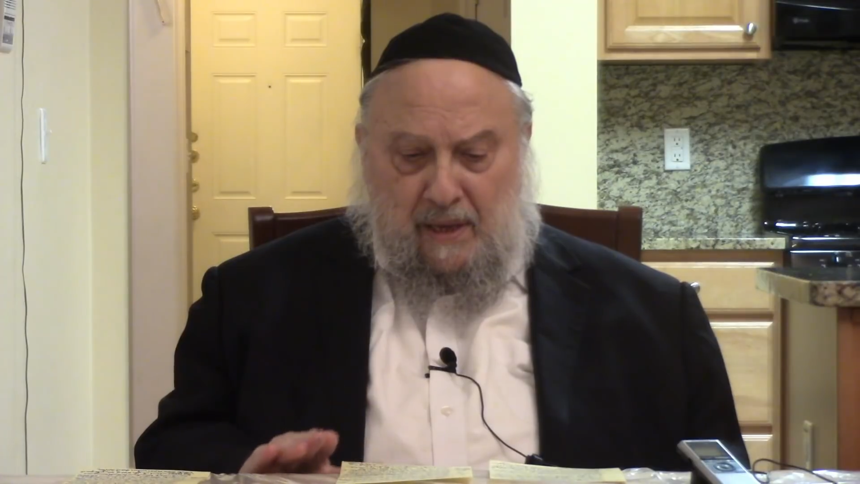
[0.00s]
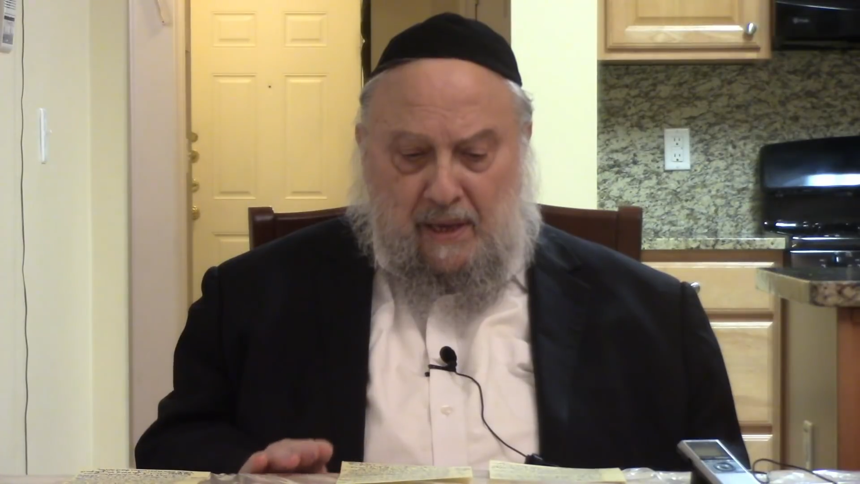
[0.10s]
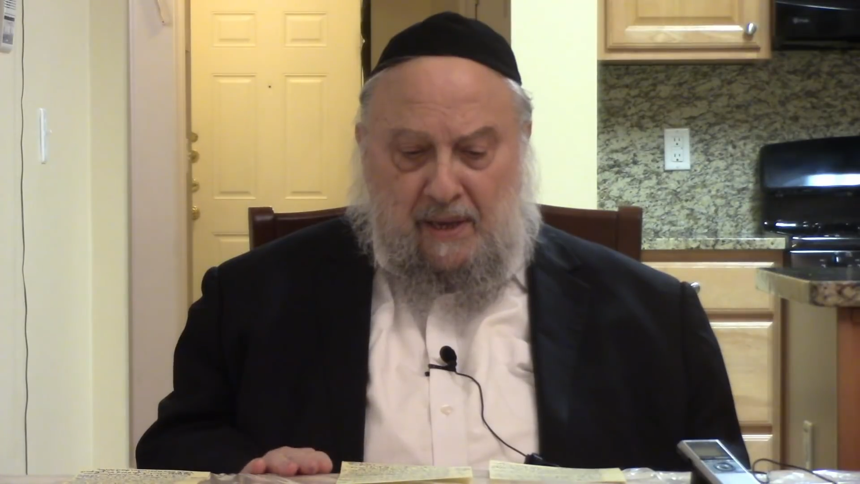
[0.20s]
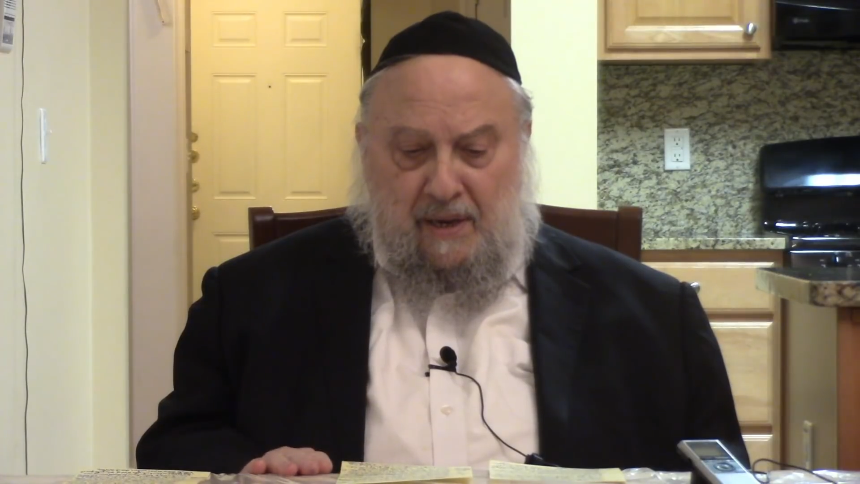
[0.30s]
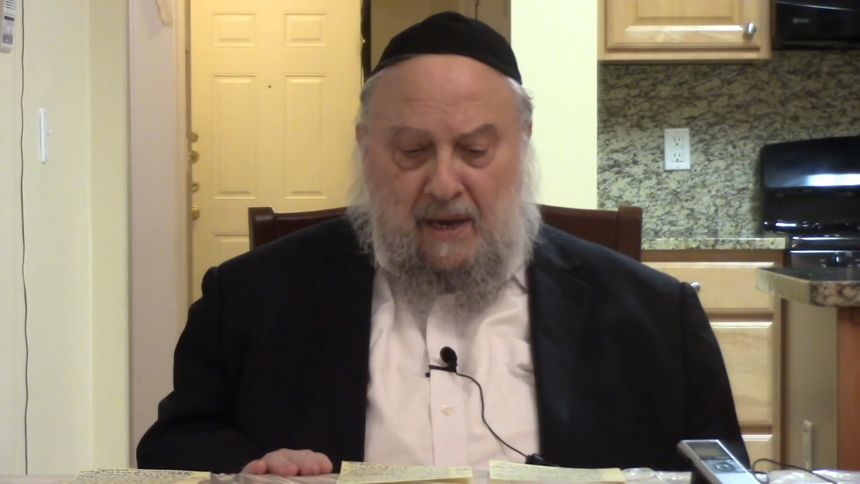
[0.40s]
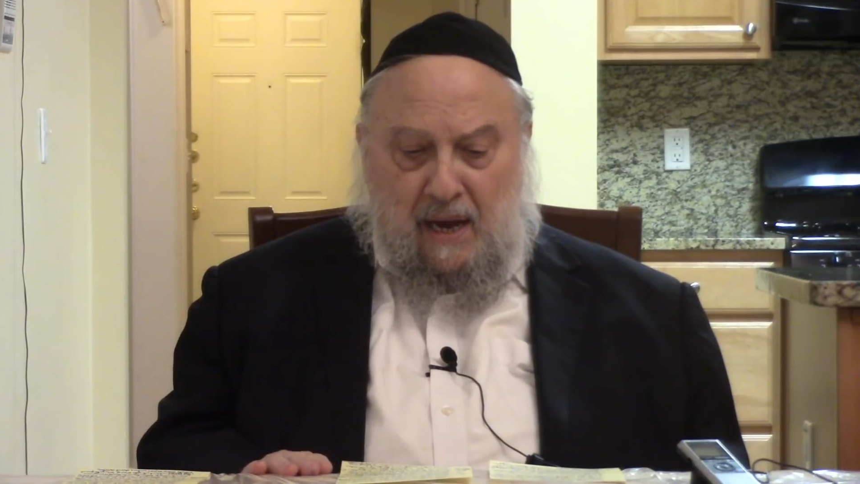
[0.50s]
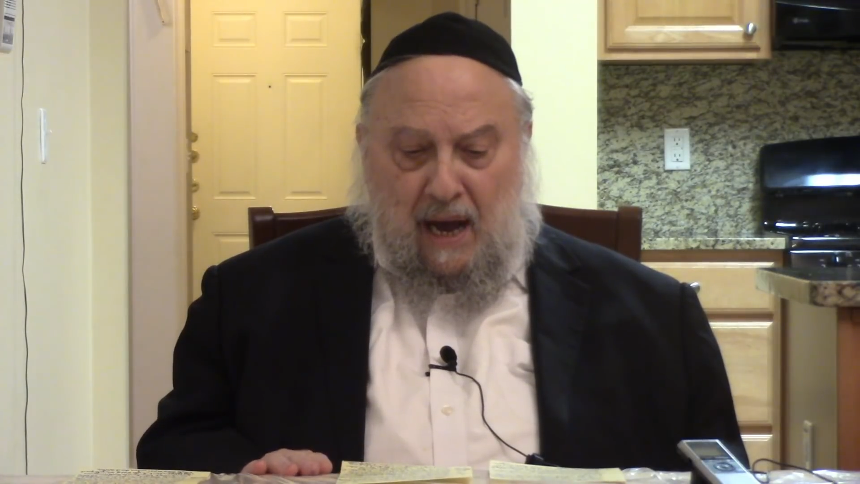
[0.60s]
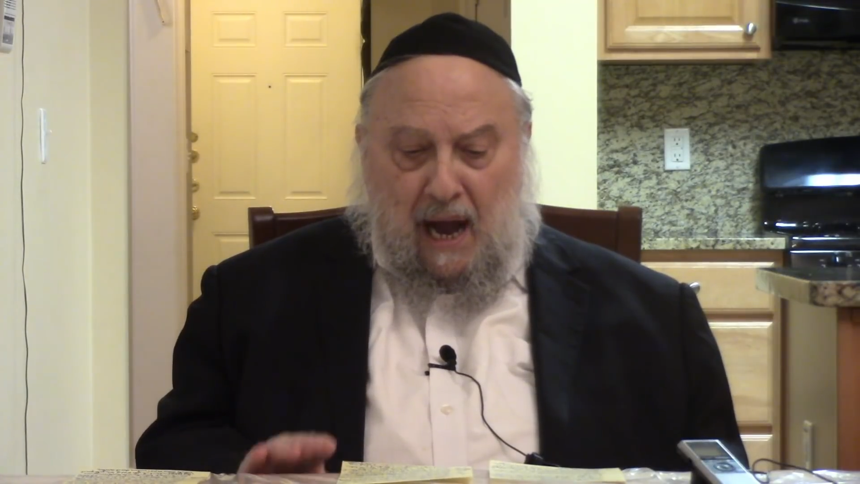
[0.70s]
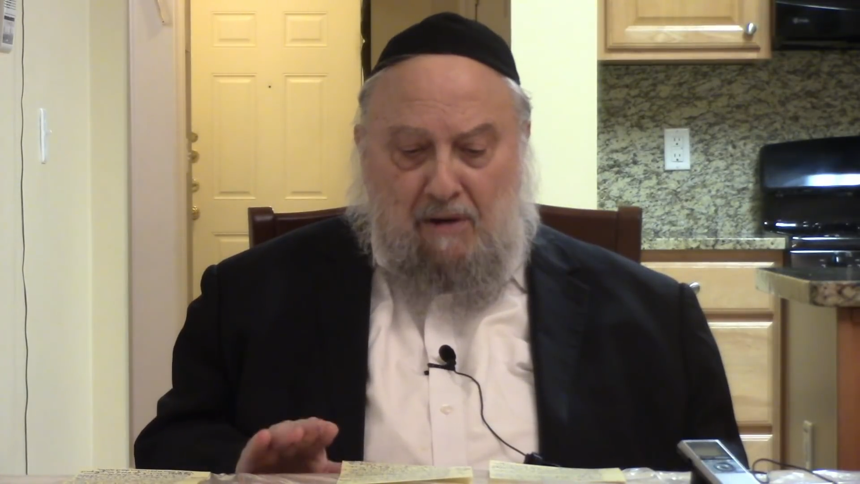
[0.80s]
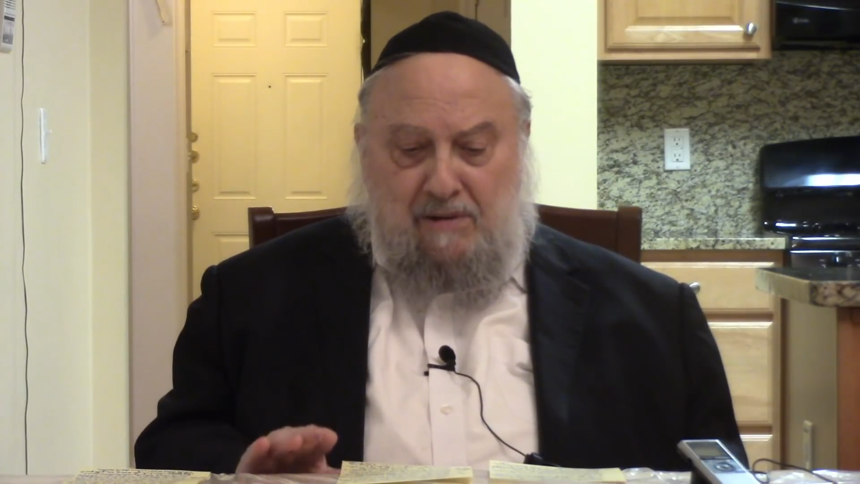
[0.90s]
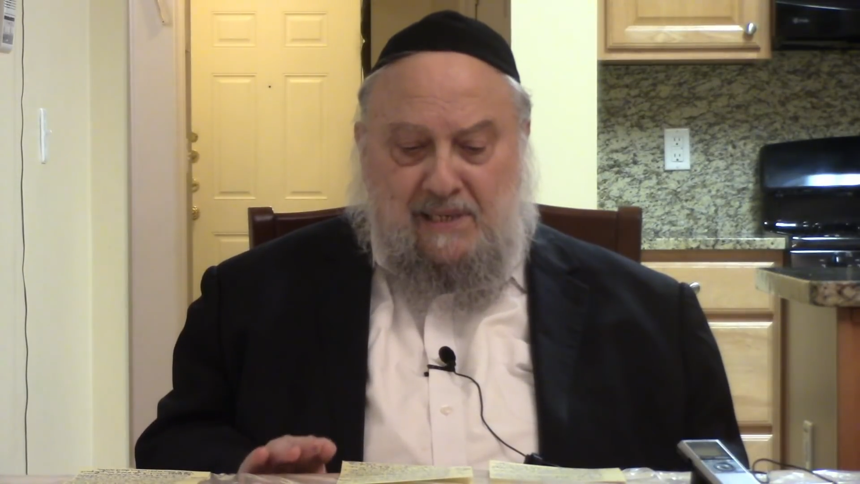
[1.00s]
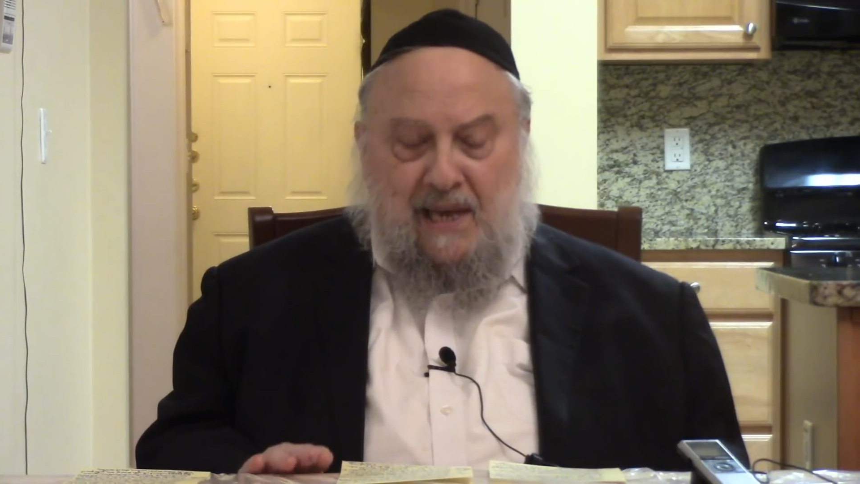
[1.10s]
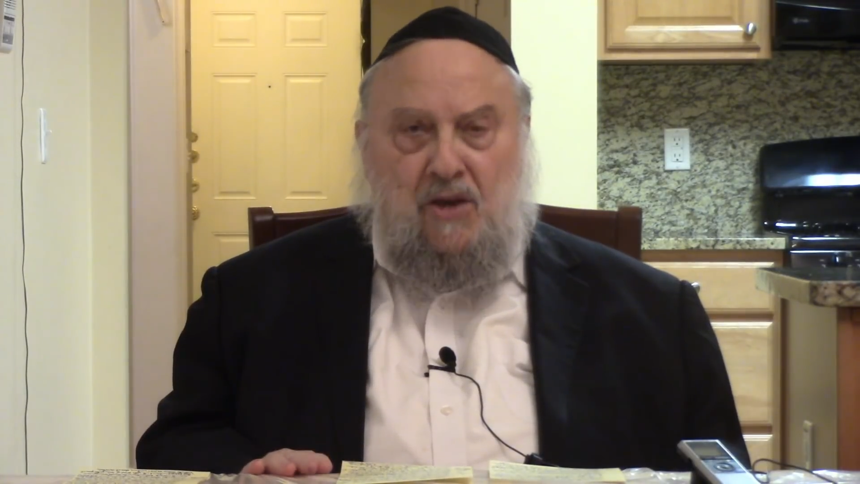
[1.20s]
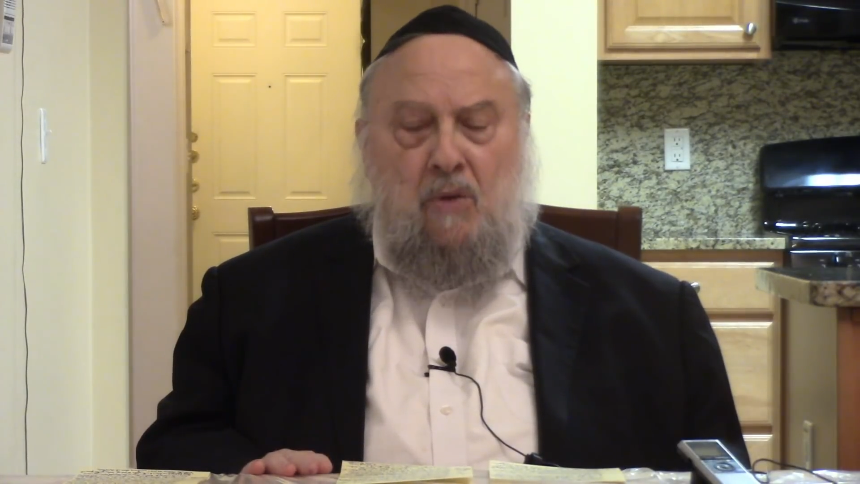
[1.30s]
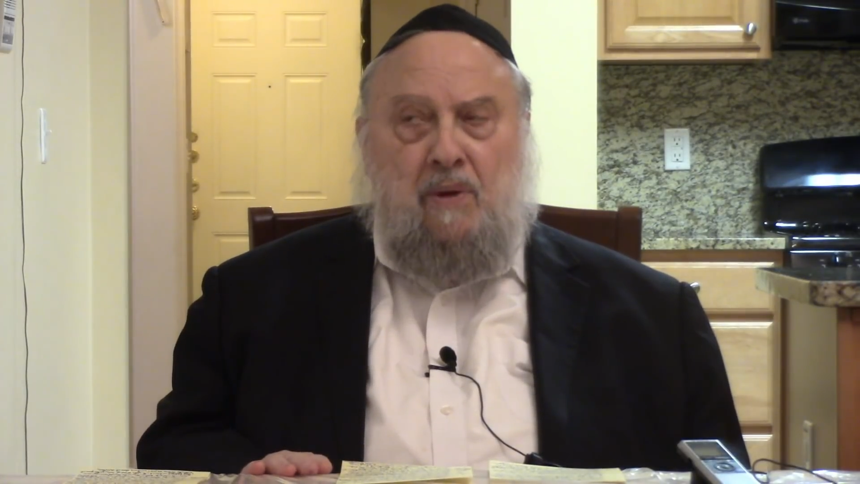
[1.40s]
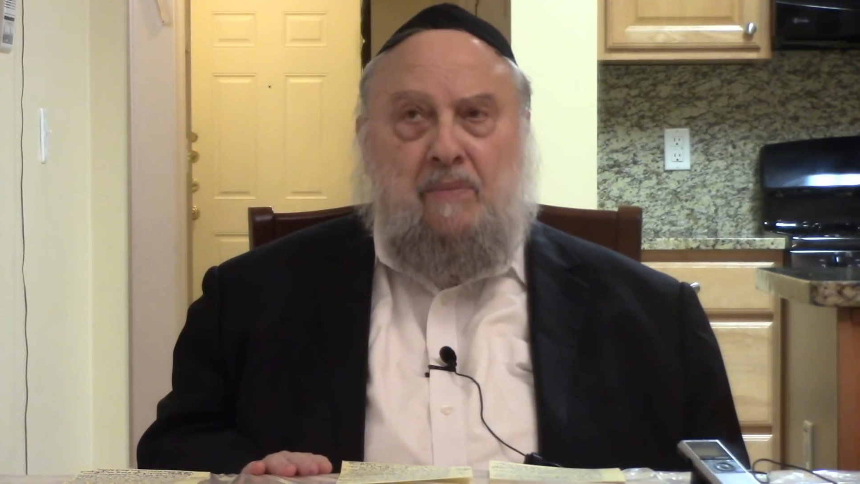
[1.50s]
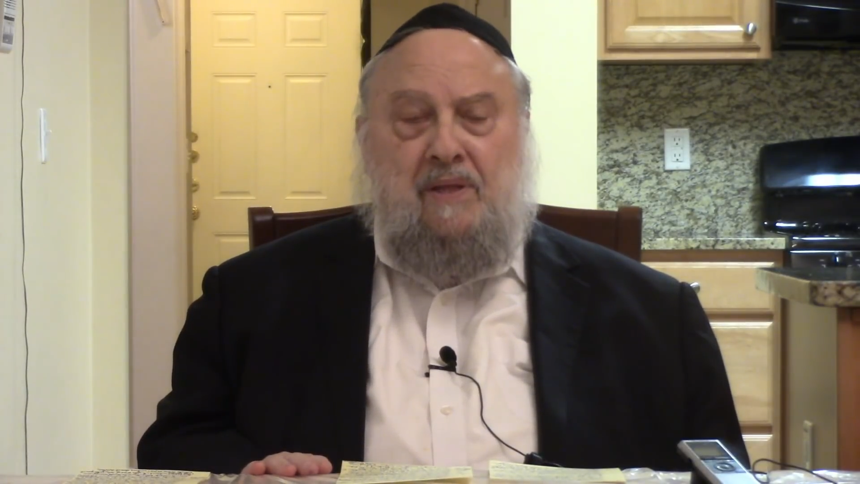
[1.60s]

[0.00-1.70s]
in Achros Hayomim,